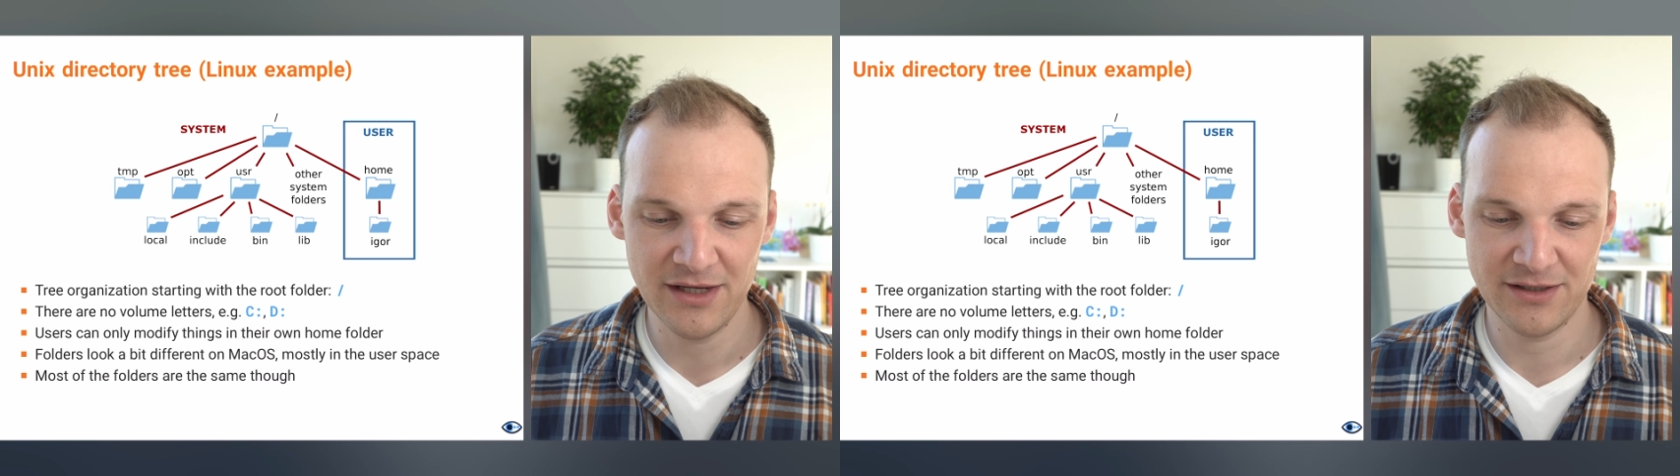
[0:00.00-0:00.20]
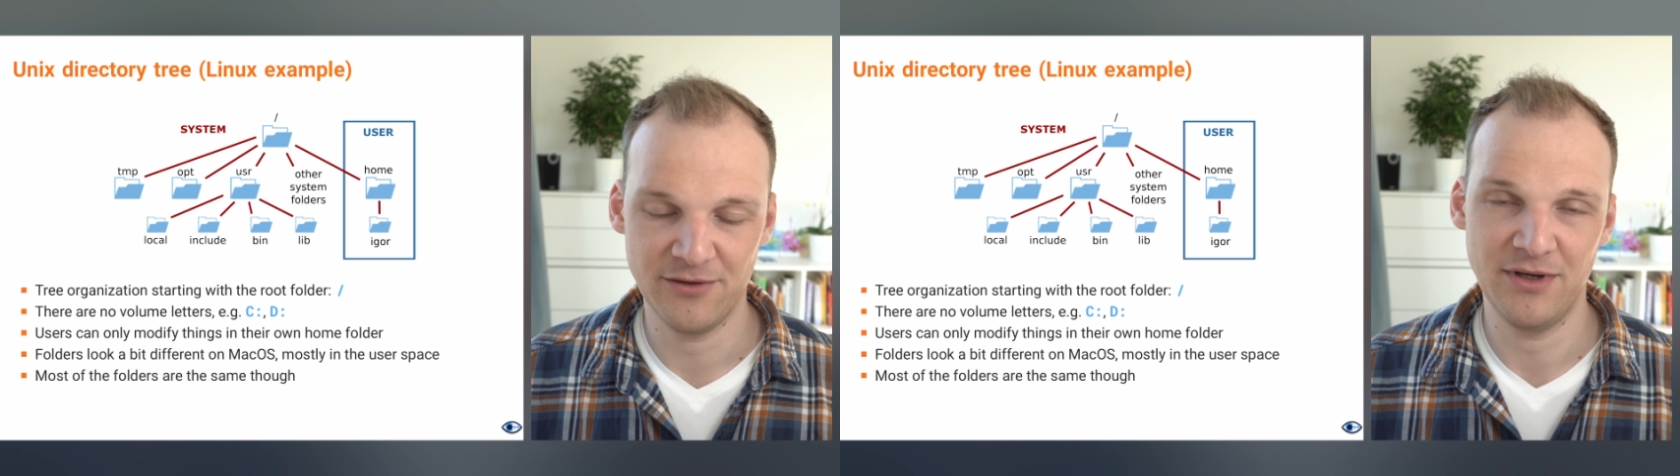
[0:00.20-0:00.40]

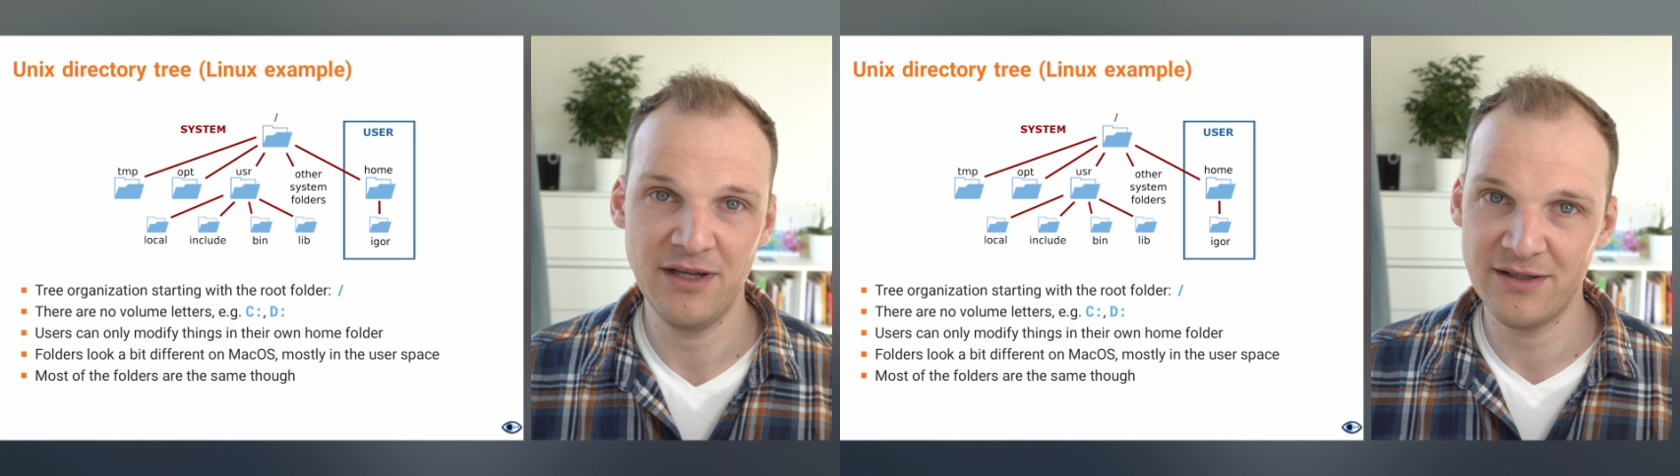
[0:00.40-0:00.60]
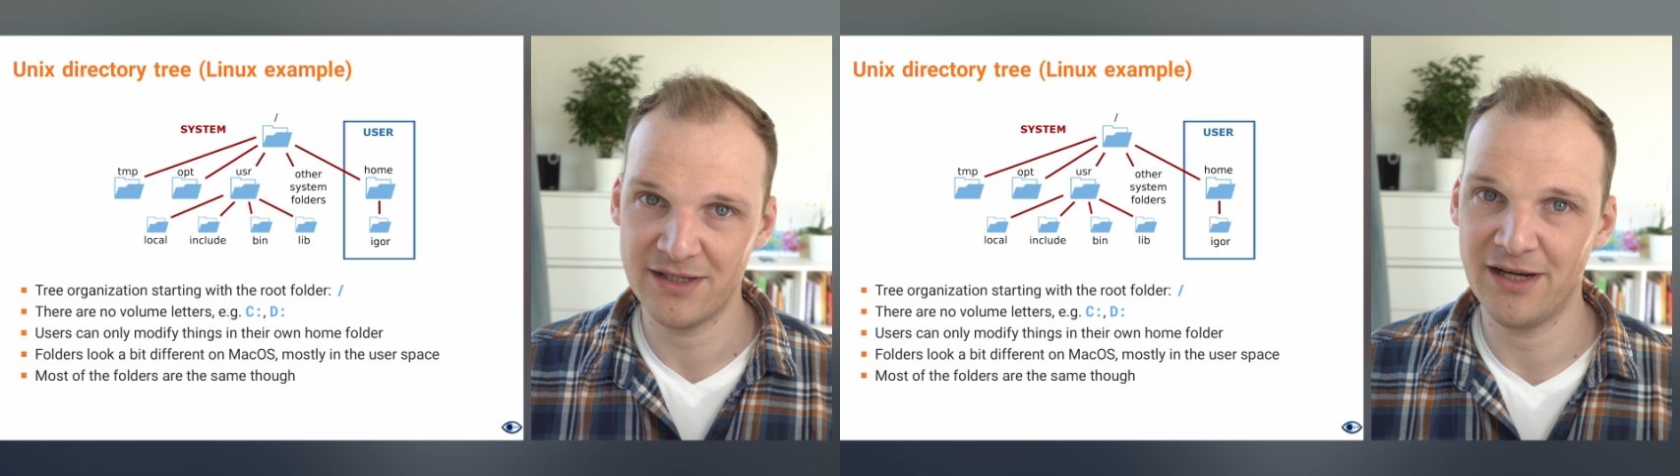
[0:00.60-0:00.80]
So
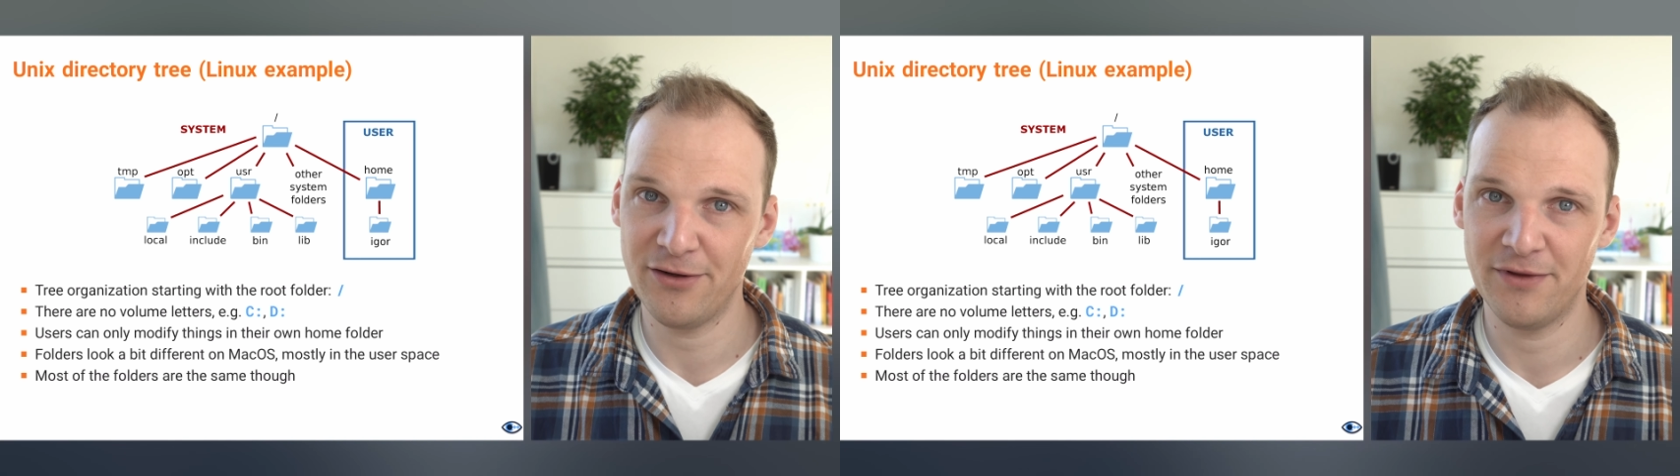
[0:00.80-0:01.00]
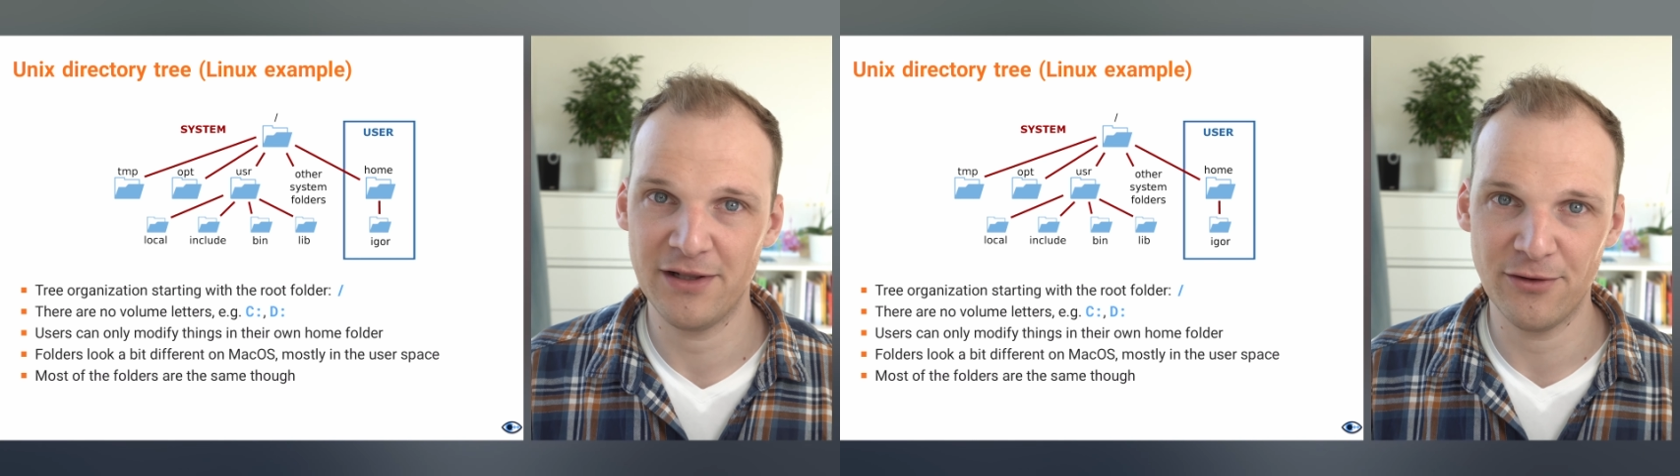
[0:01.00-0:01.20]

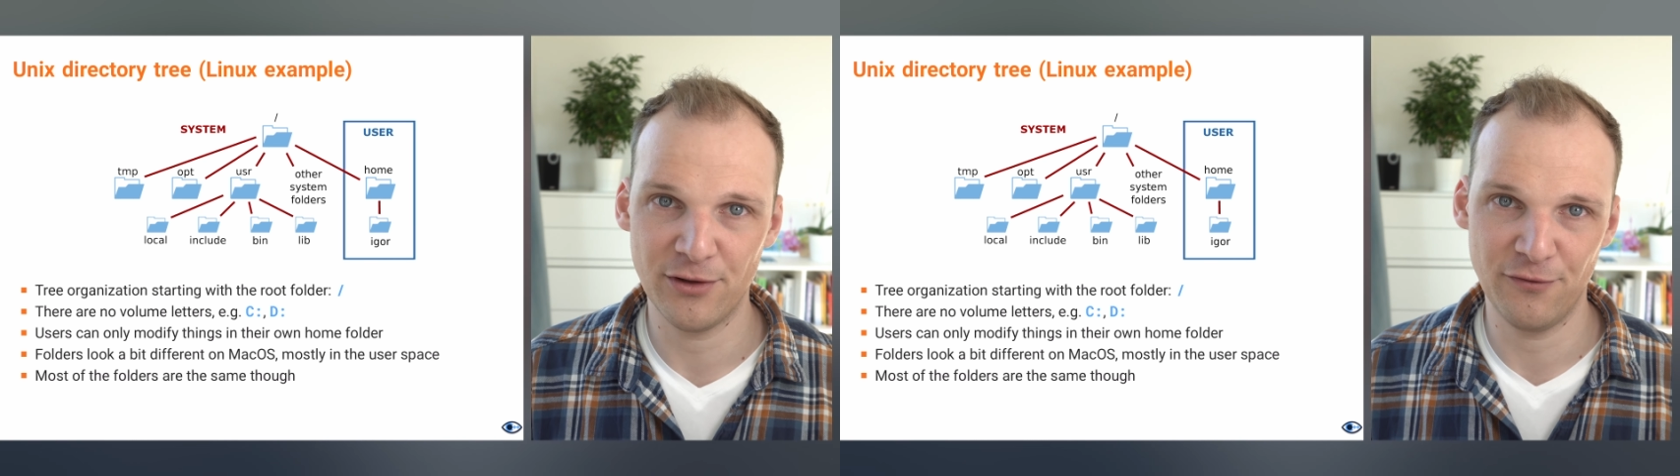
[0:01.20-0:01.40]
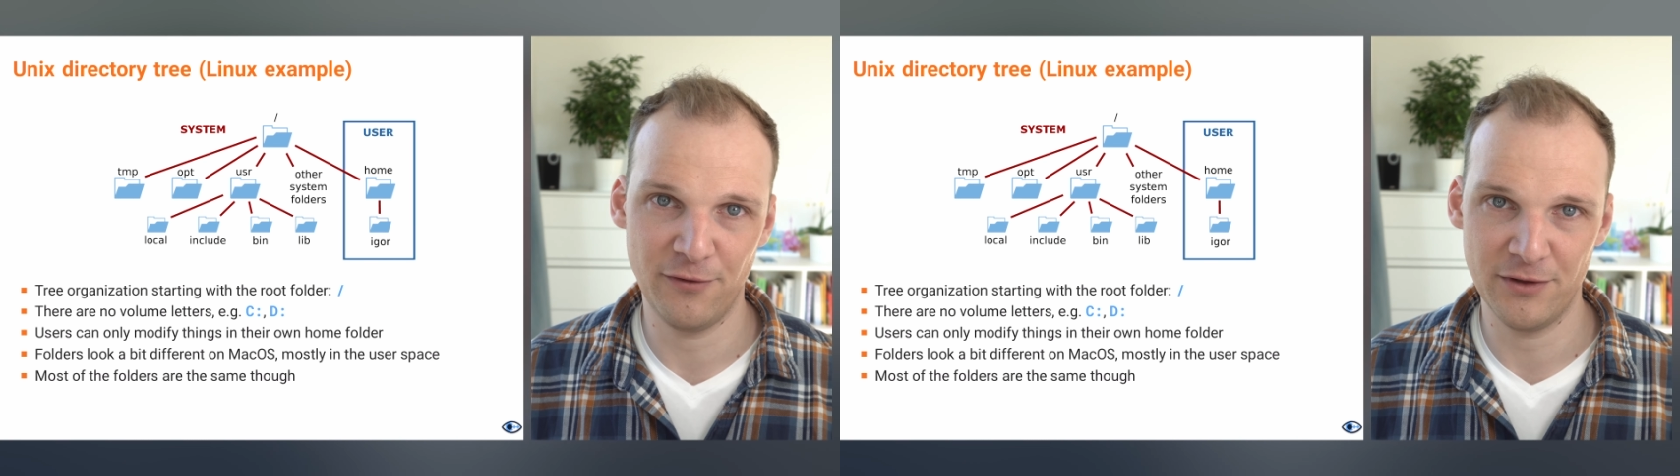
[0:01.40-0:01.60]
inside of that
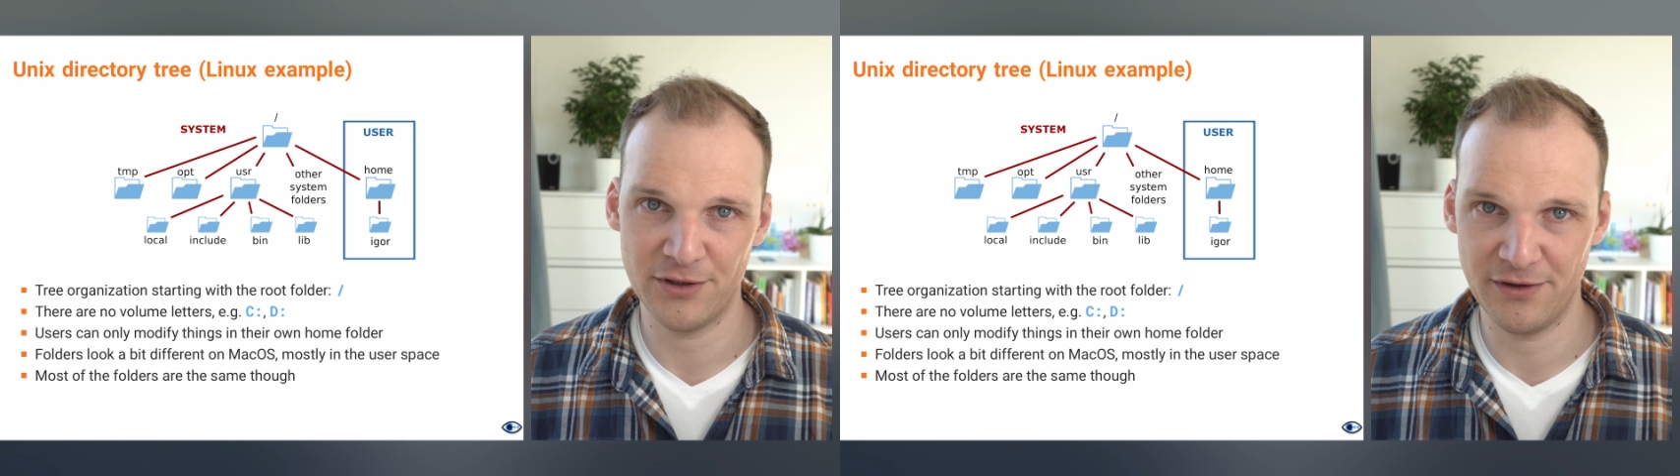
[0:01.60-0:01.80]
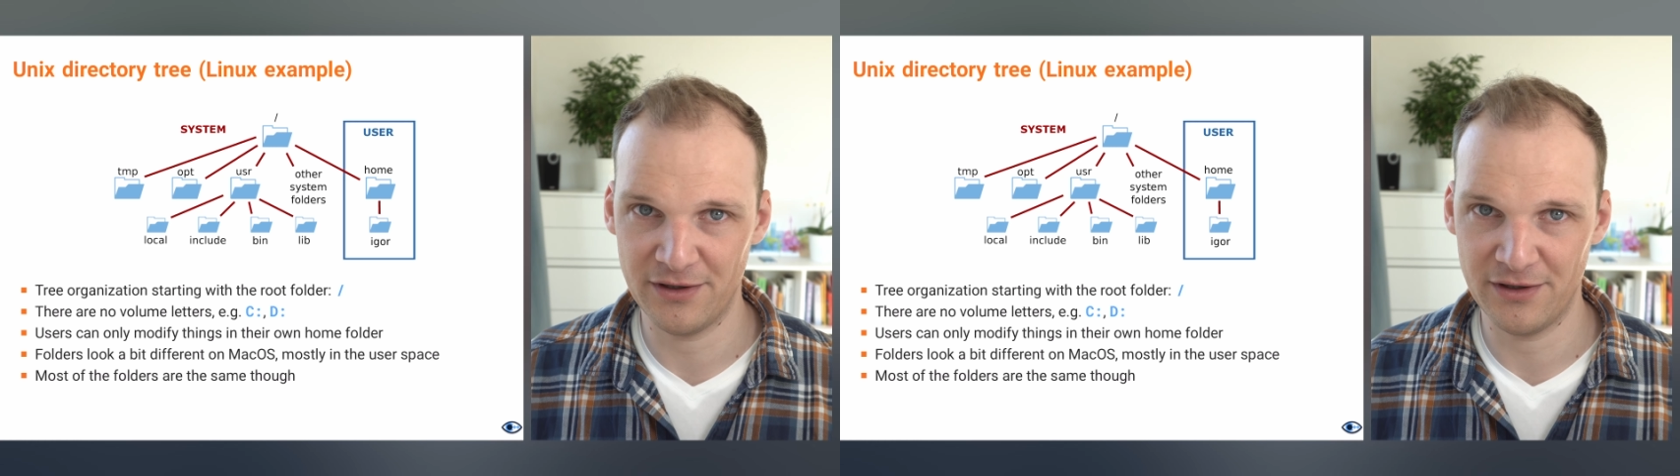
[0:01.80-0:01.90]
local folder,